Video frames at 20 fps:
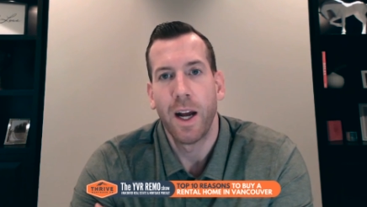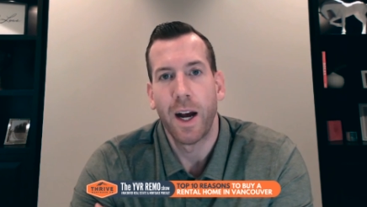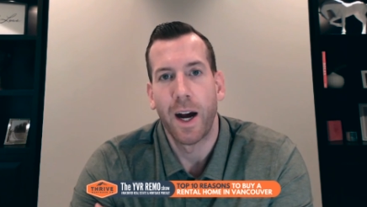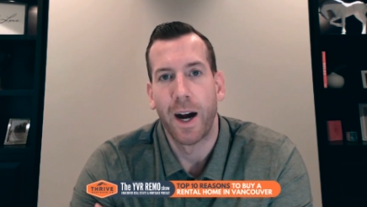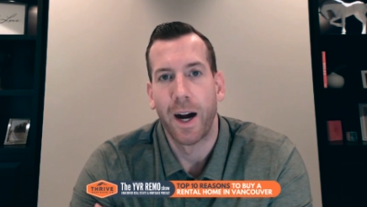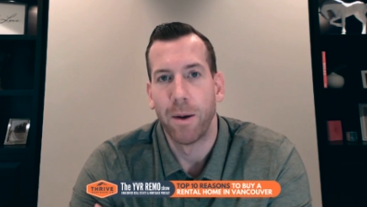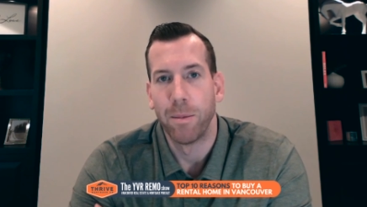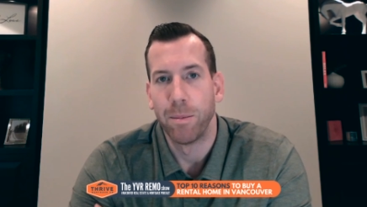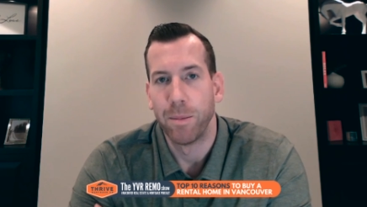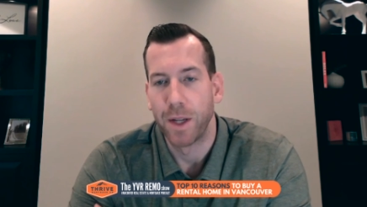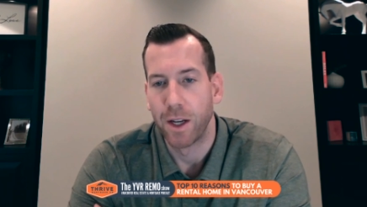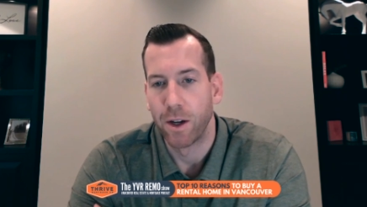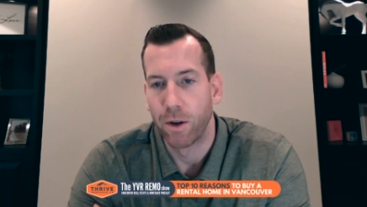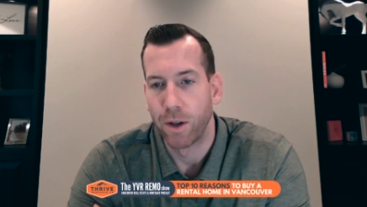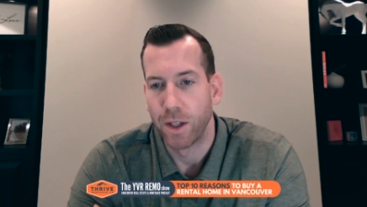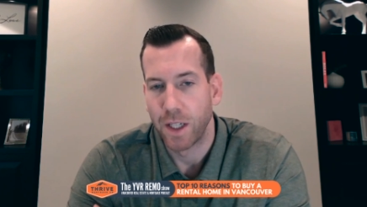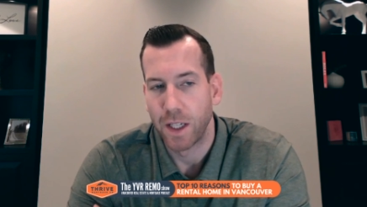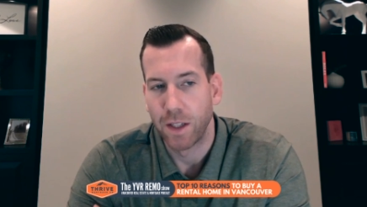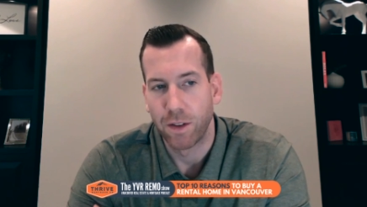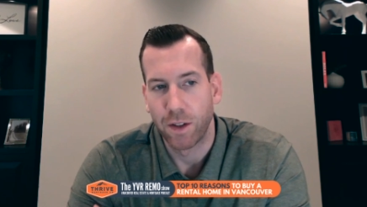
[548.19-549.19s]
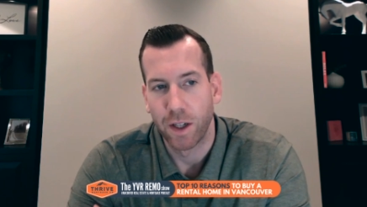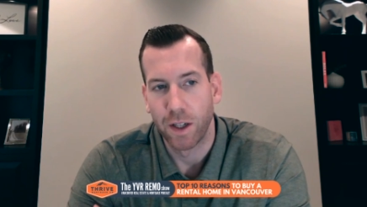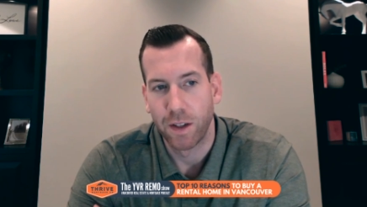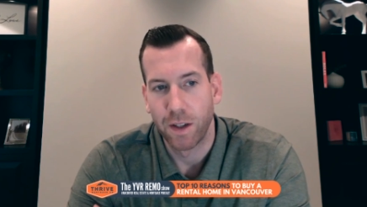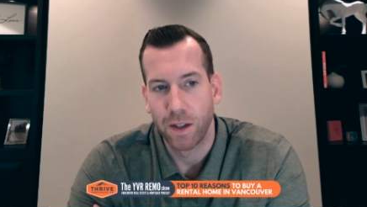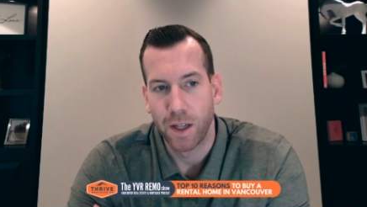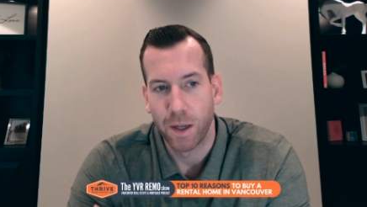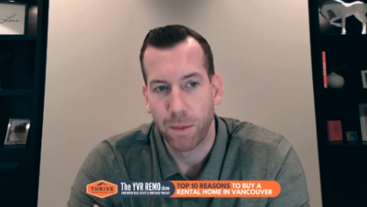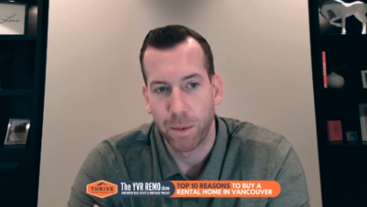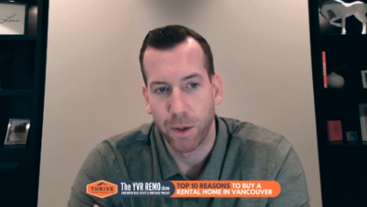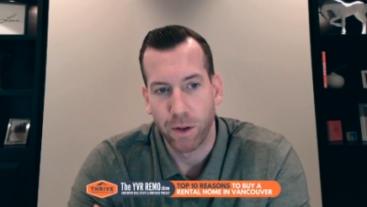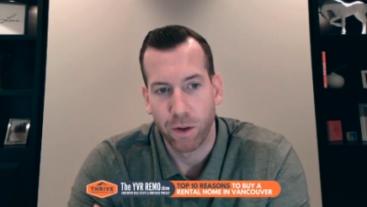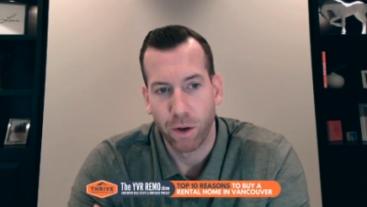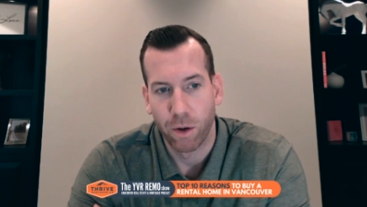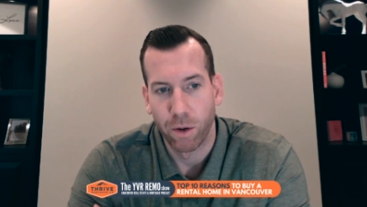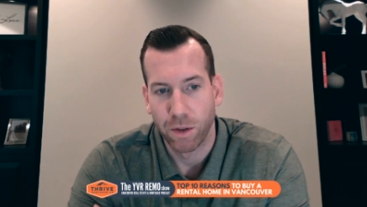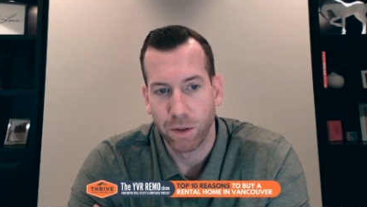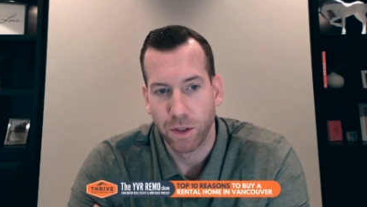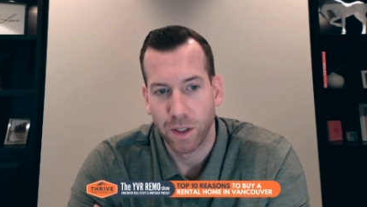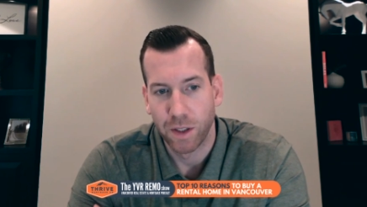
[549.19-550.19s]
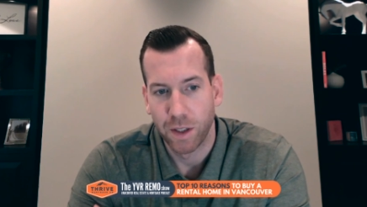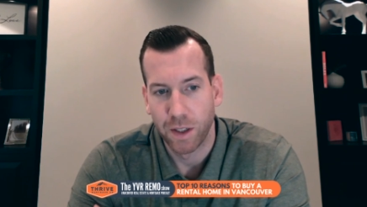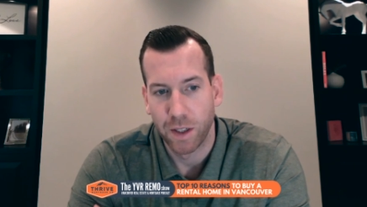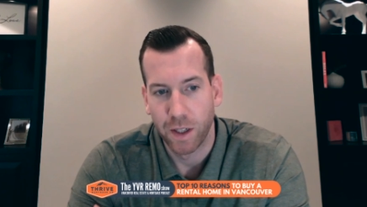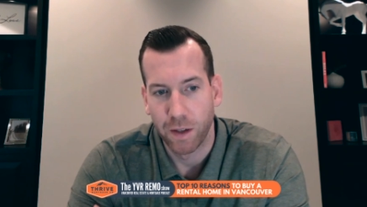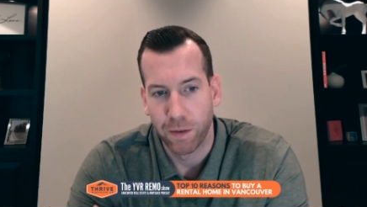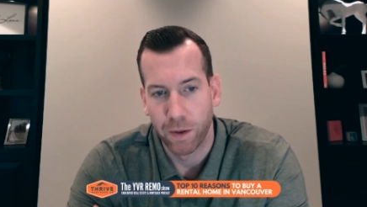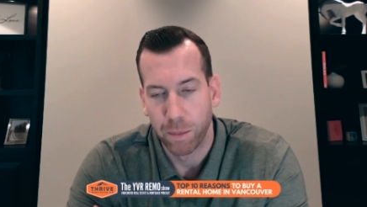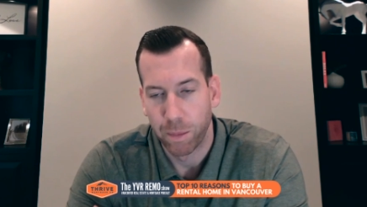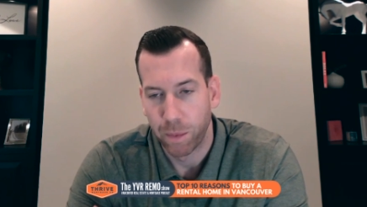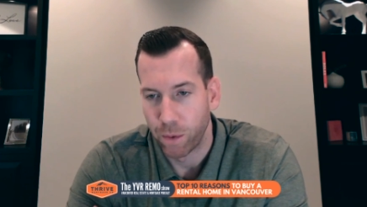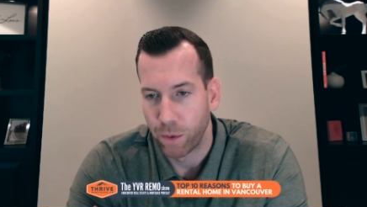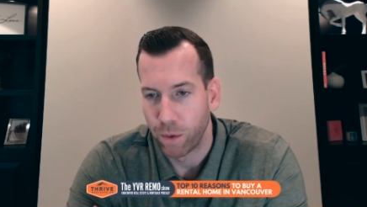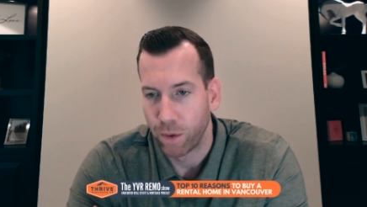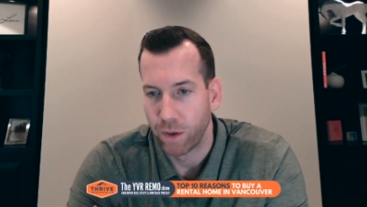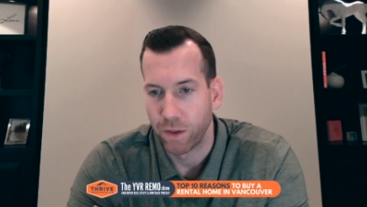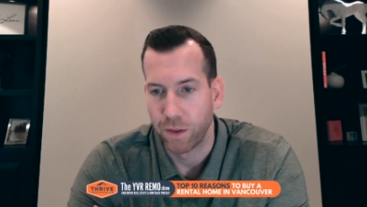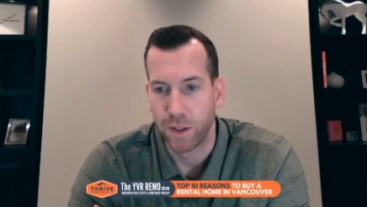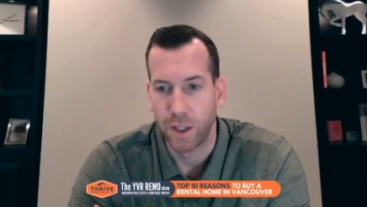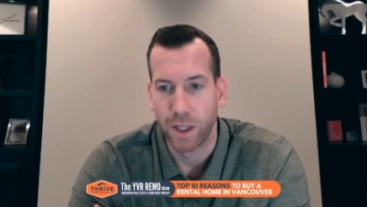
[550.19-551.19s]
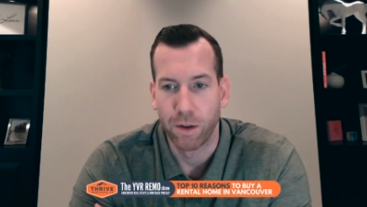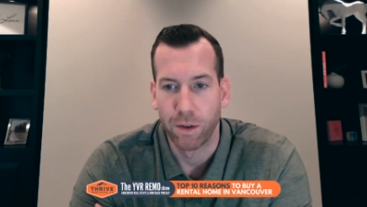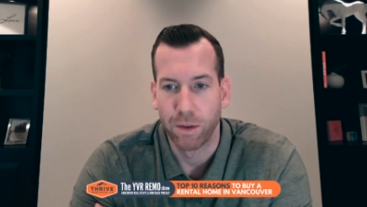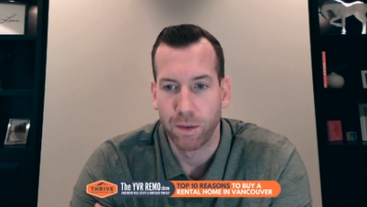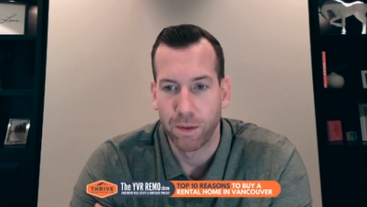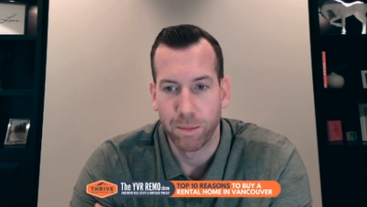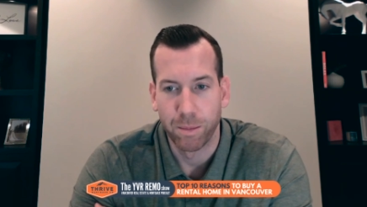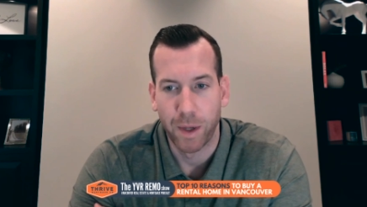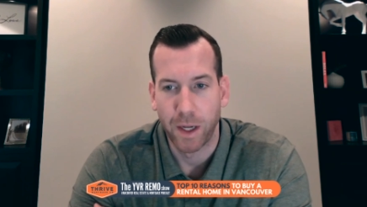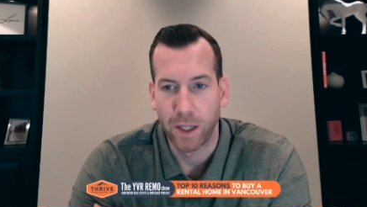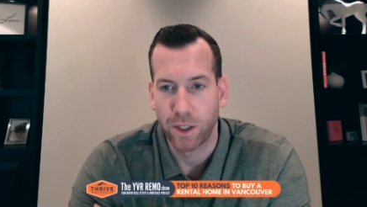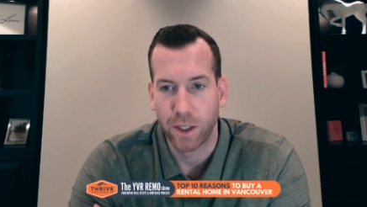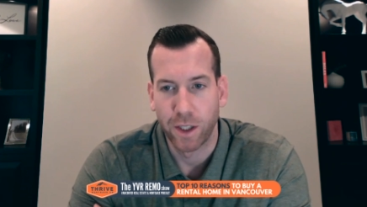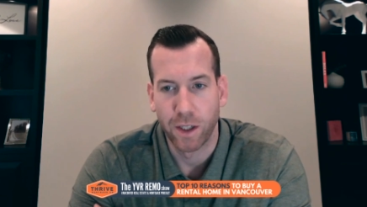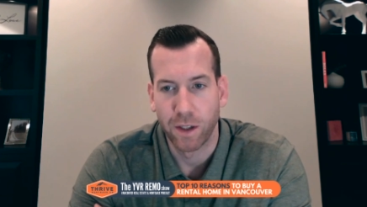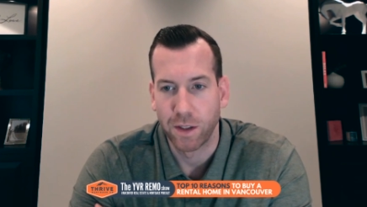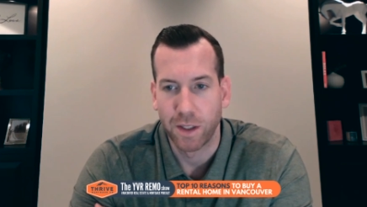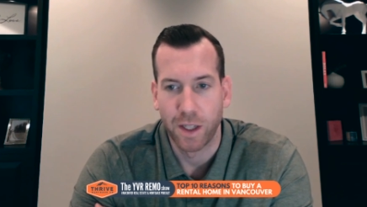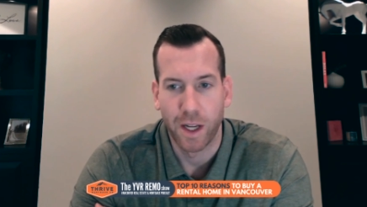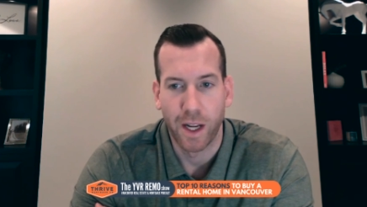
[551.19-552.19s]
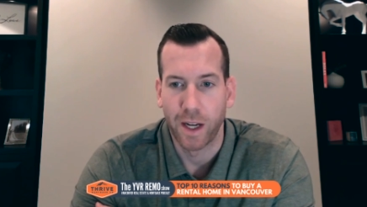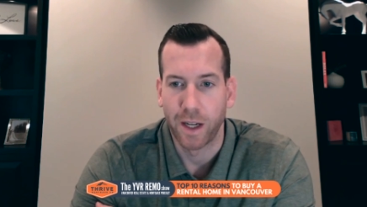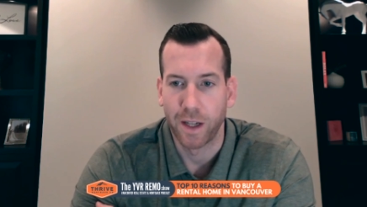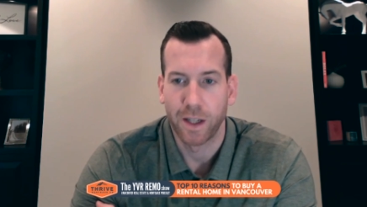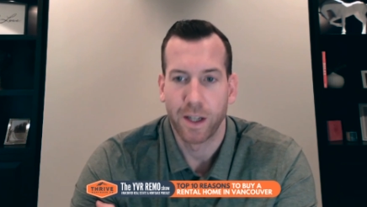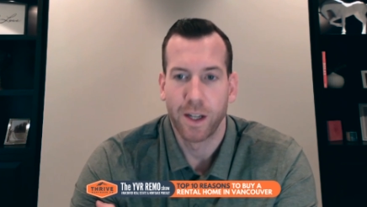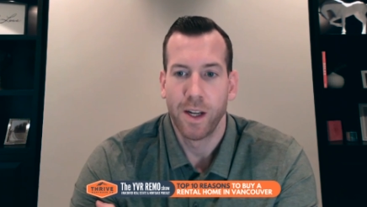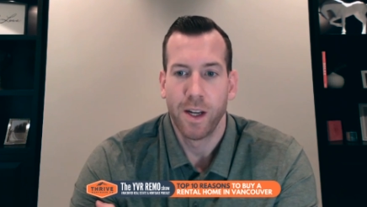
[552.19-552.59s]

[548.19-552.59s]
it's good to dip your toes into different pools. Make sure you're staying